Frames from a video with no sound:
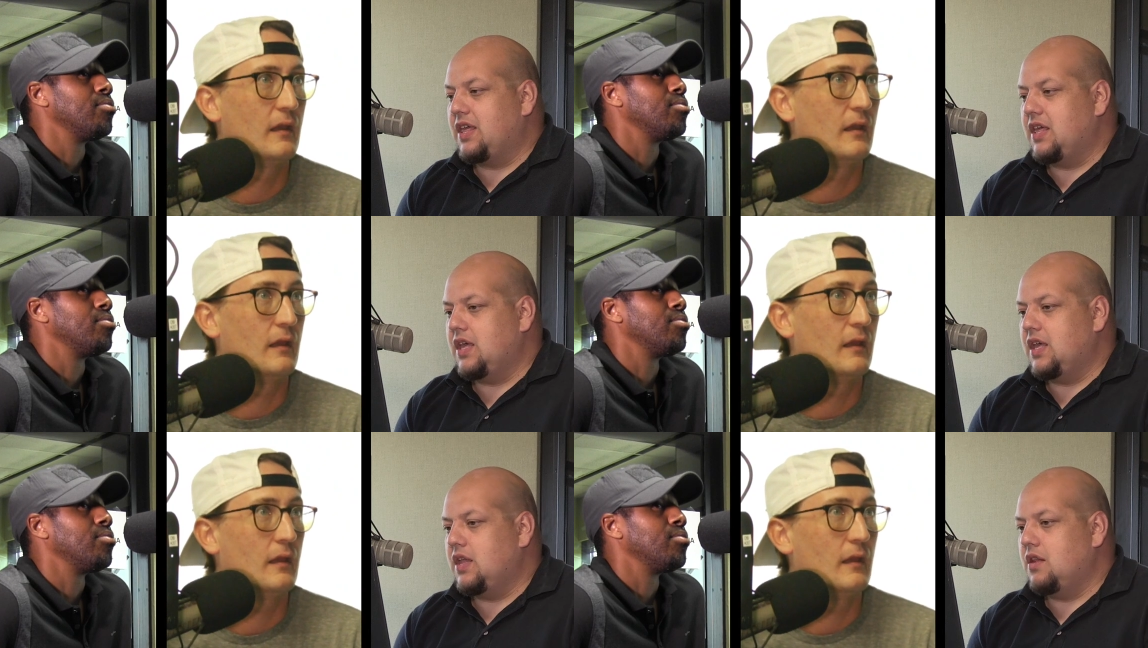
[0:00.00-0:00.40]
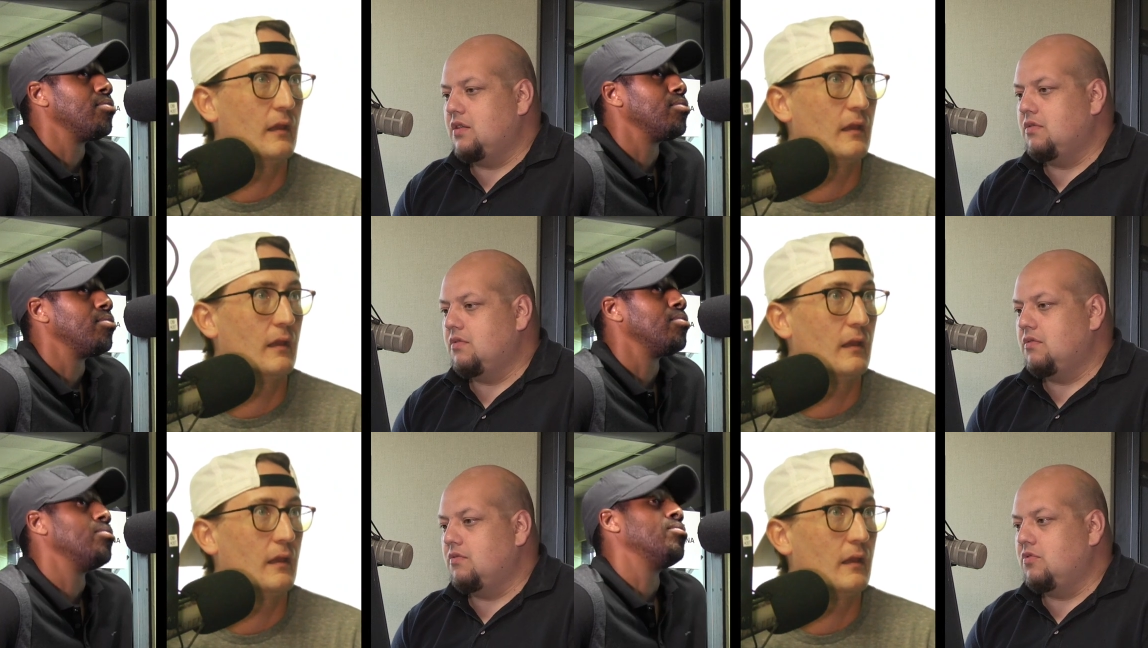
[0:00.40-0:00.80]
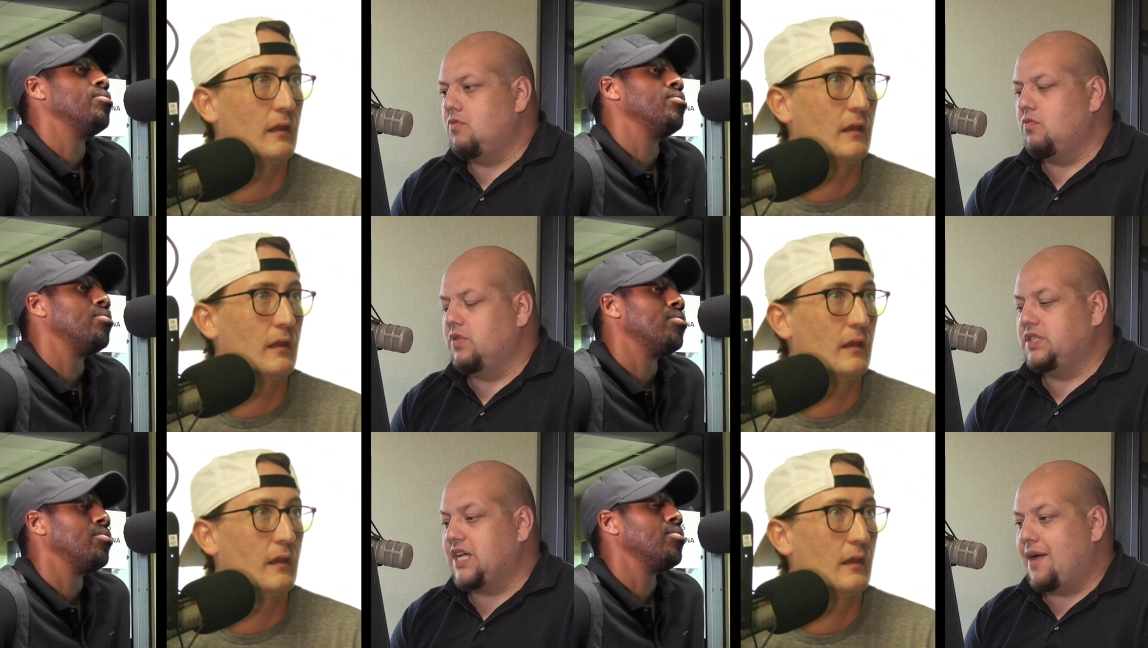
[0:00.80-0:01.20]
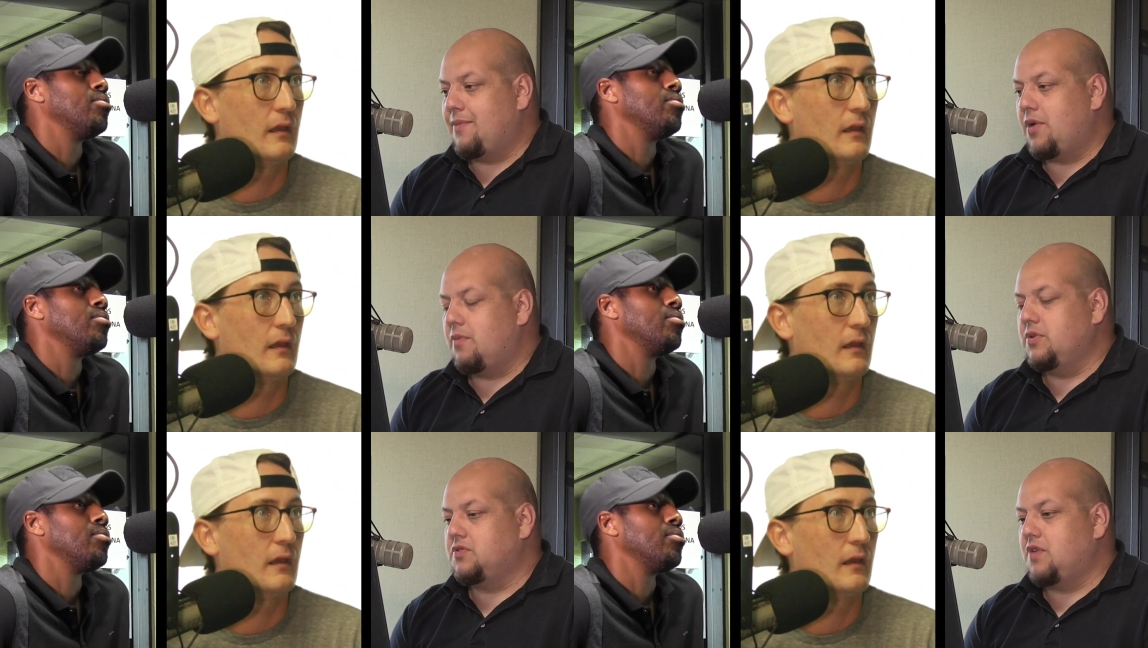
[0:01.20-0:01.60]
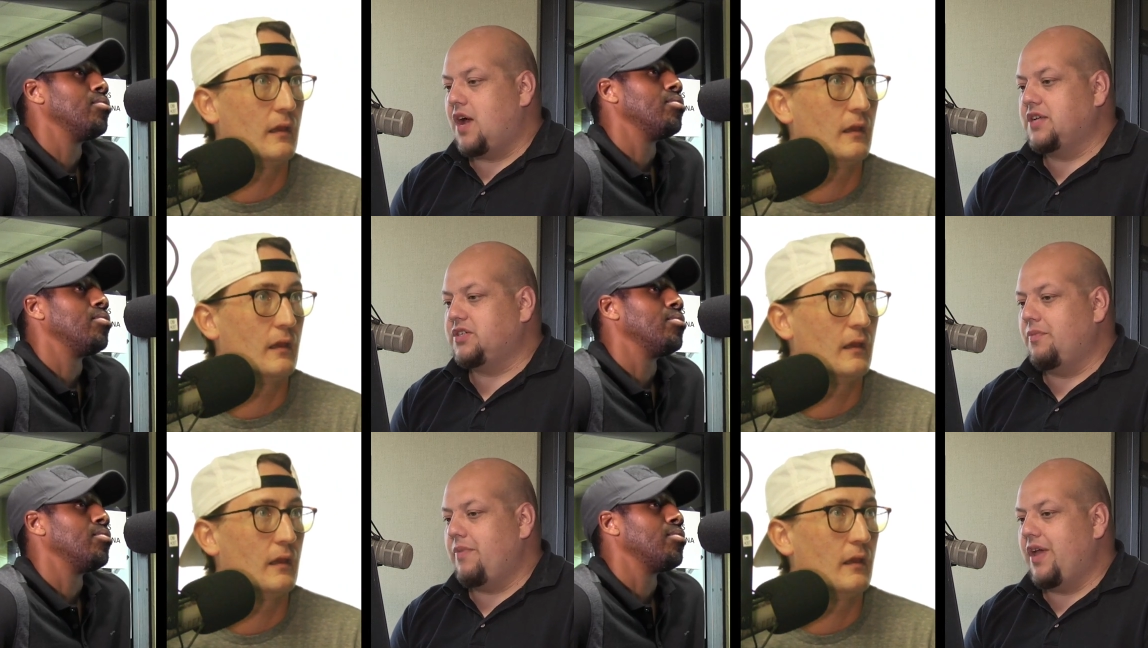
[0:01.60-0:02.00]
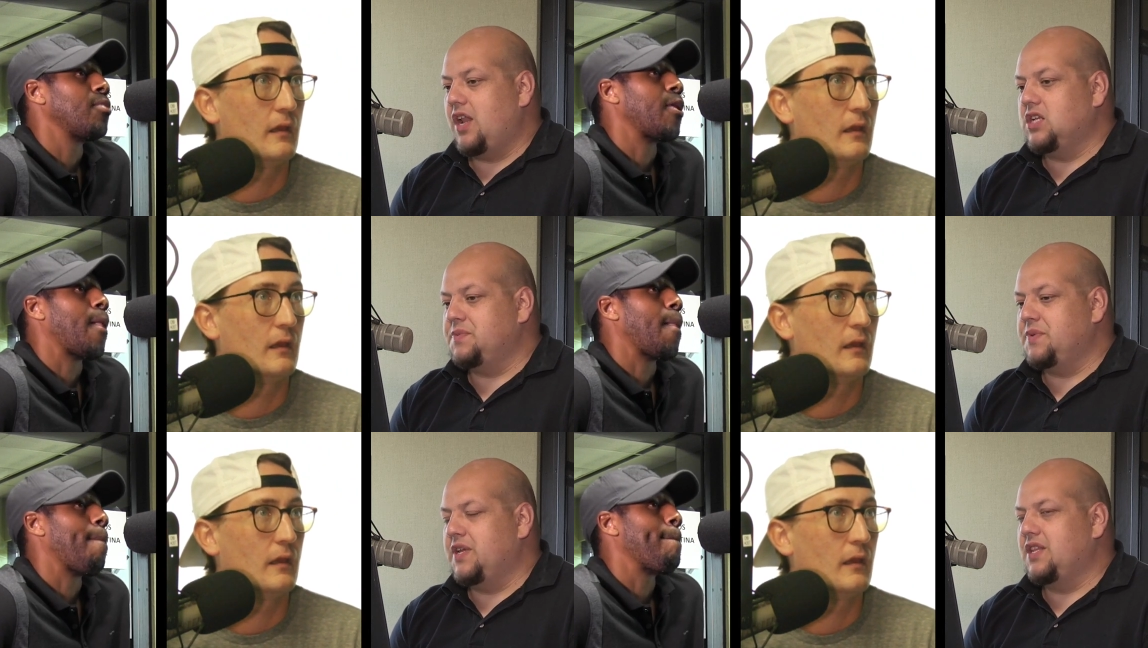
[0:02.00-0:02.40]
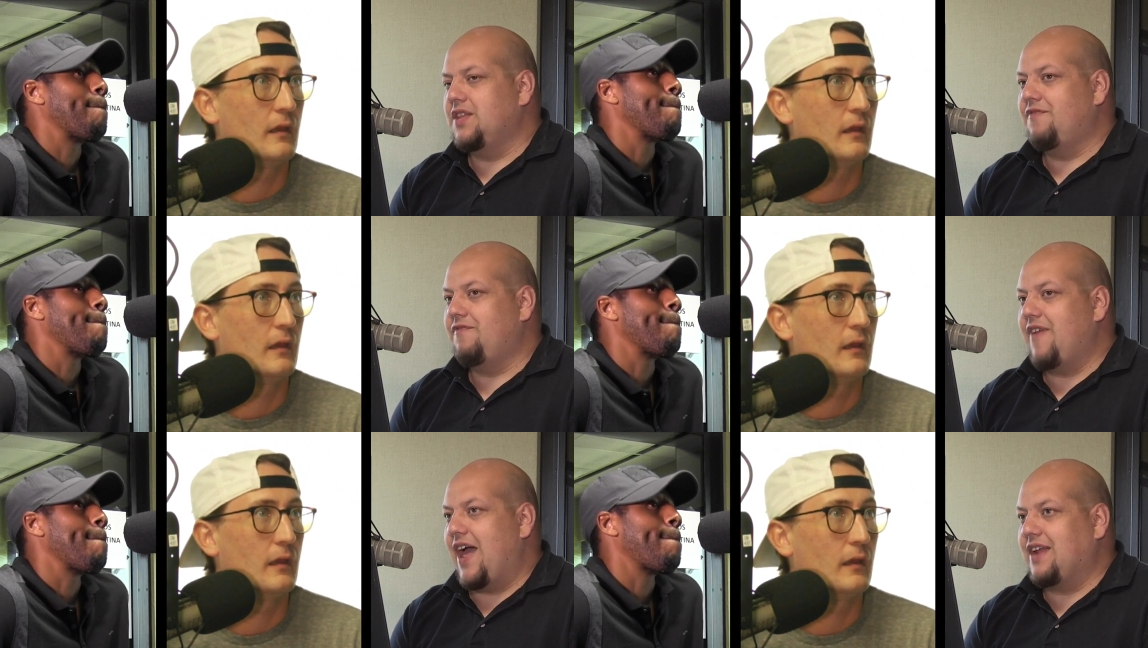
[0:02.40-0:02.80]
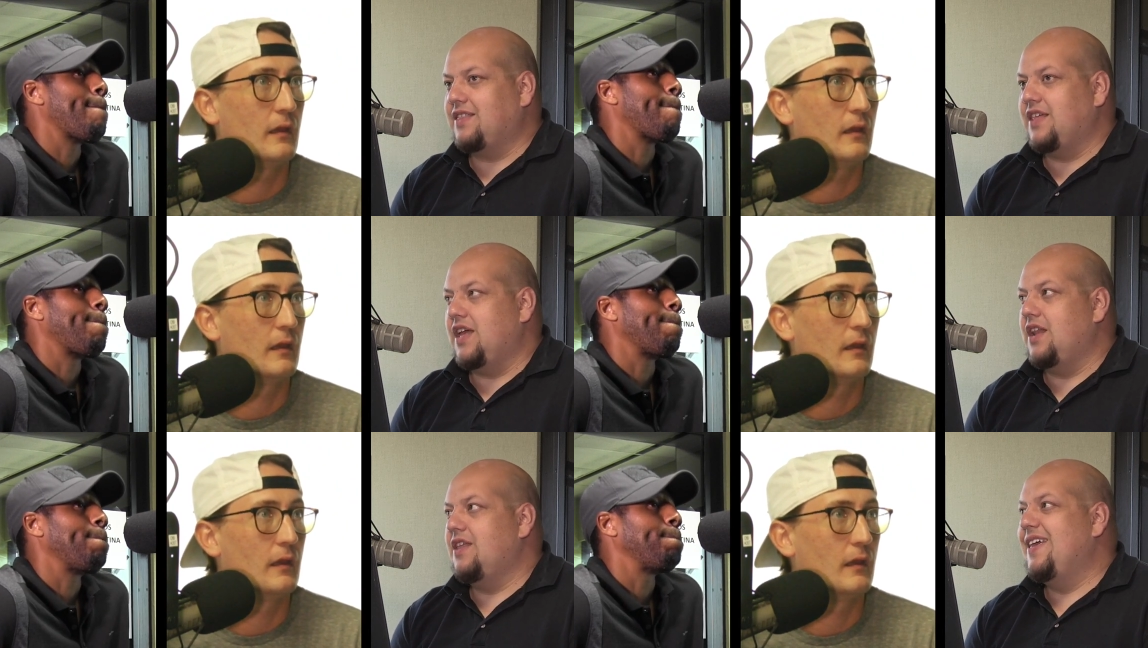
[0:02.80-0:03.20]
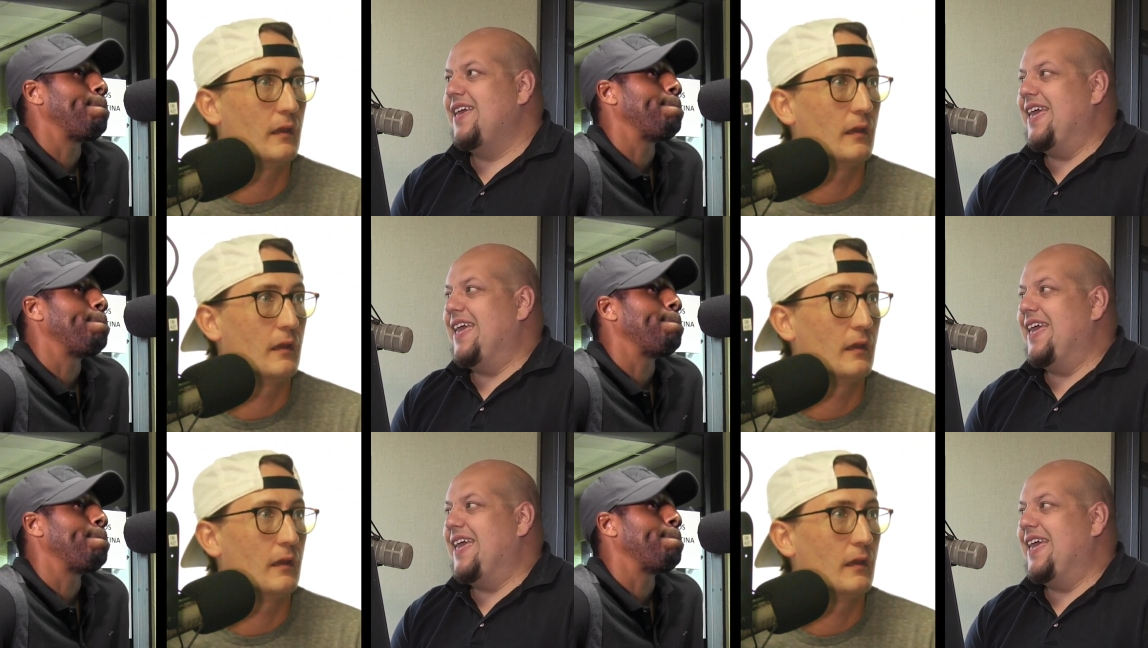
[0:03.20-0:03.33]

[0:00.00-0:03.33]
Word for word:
Speaker 1: again with Tom Herman's roster management the fact that